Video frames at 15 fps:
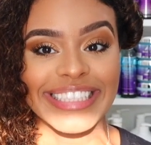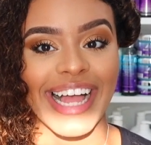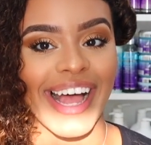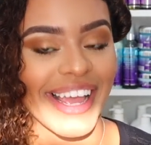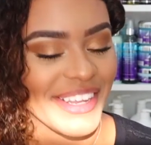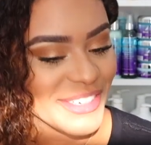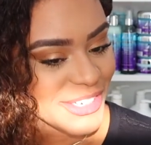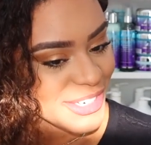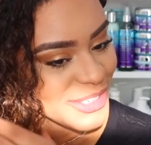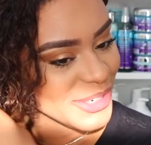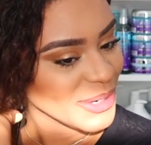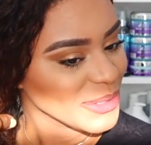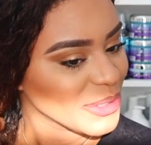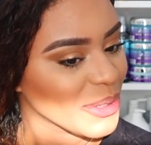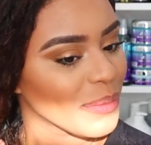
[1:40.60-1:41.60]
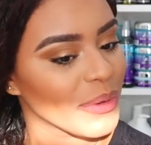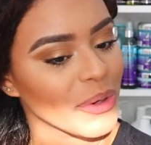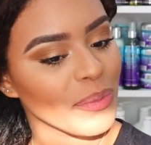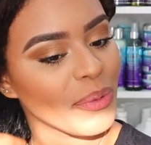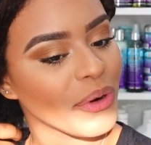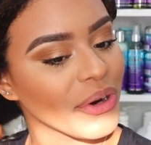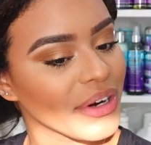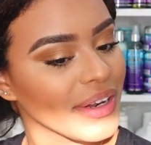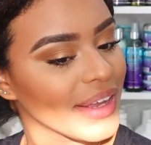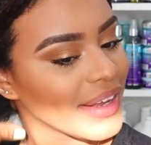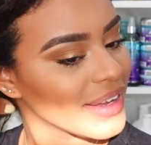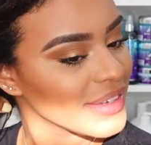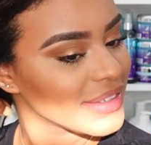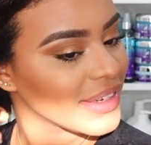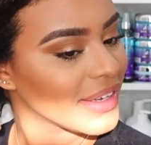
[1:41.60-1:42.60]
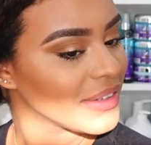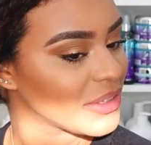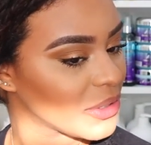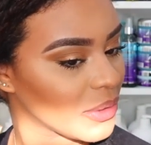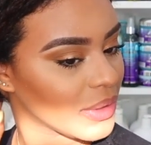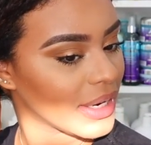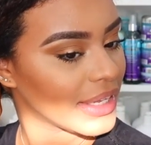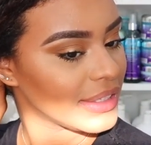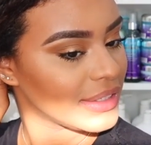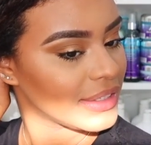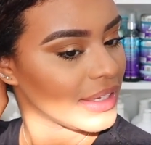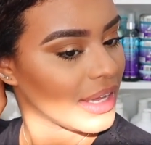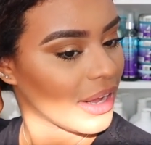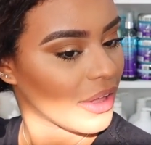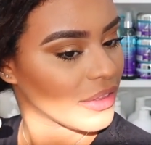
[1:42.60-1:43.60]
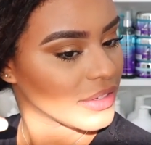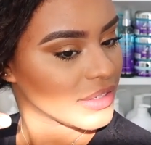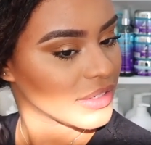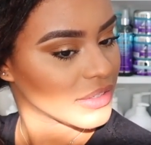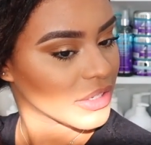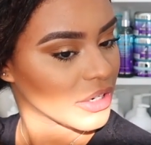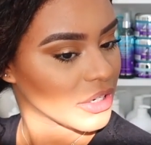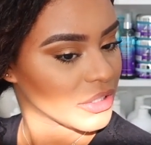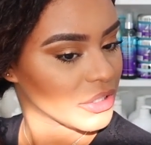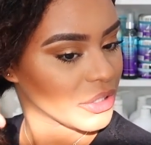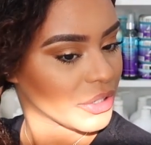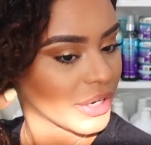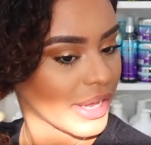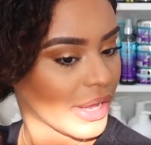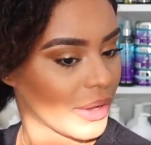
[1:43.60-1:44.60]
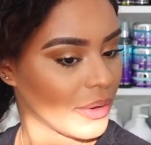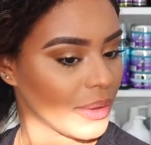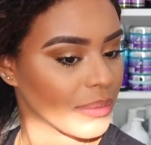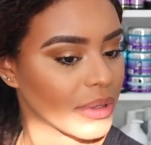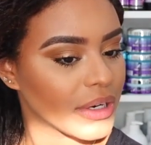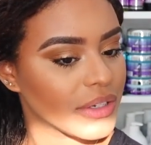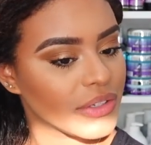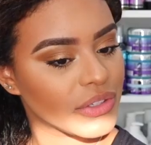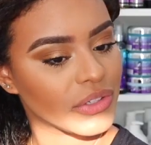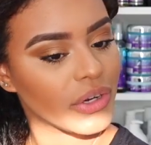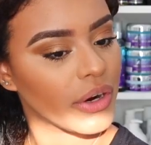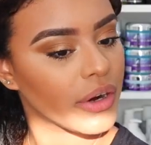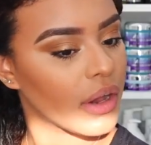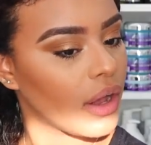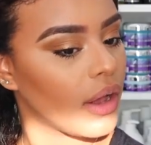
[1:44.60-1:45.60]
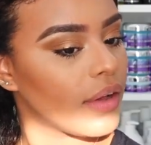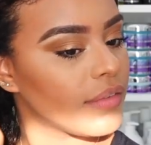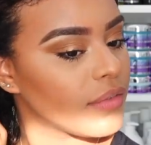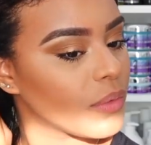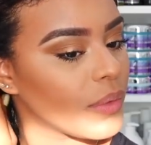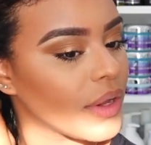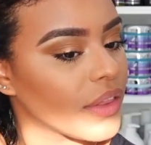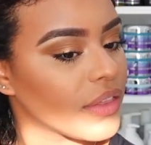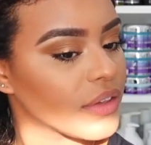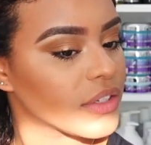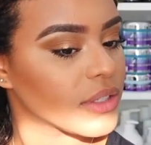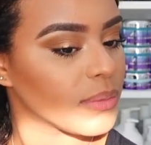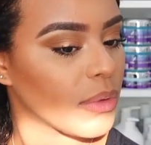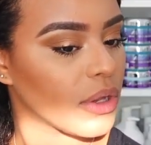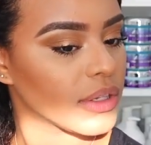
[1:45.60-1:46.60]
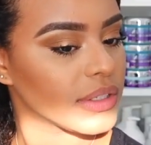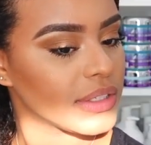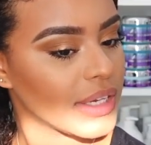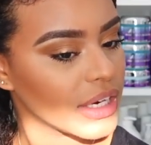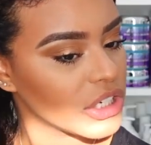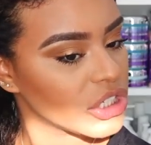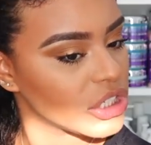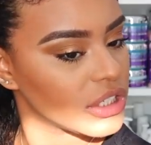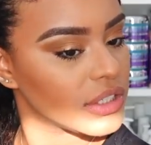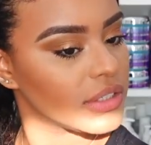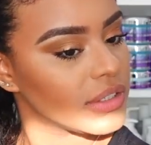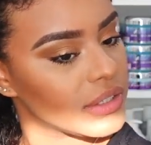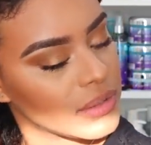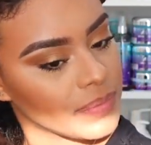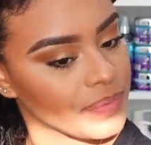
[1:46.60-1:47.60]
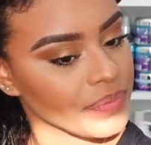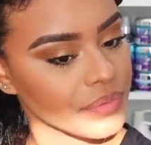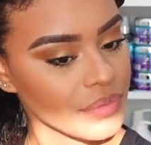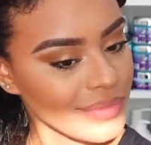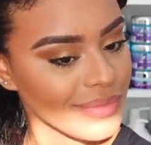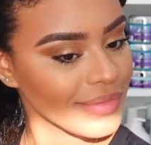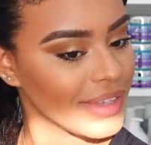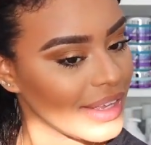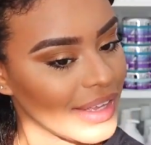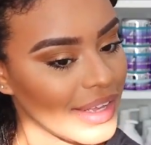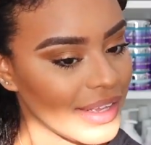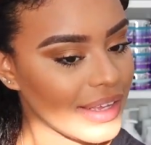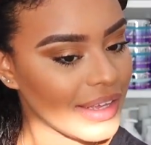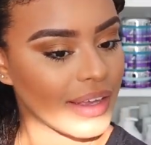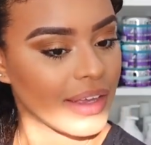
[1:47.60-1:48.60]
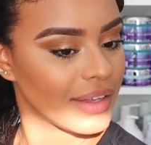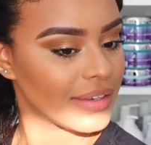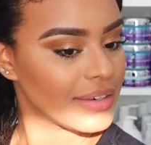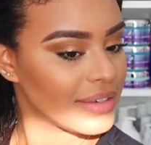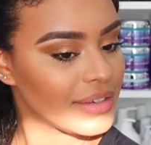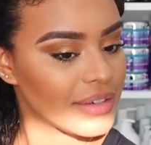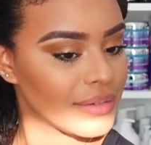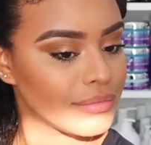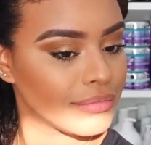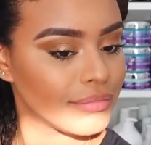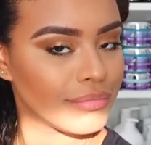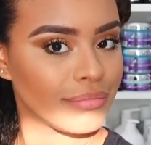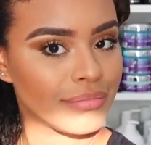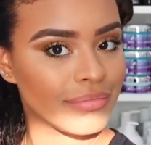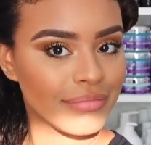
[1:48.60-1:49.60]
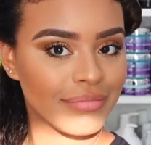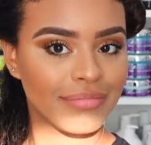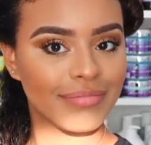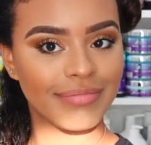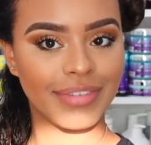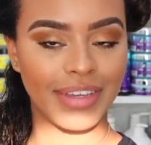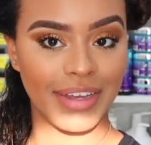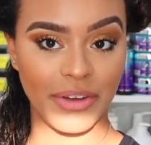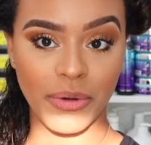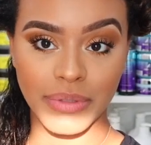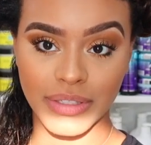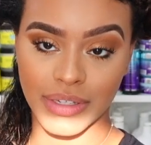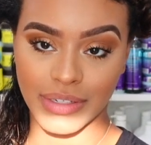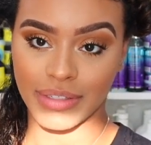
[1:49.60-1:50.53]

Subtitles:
I usually don't do the middle part, like I said, so let's see how this is gonna turn out. I'm gonna start off with small sections, and yeah, I hope the sun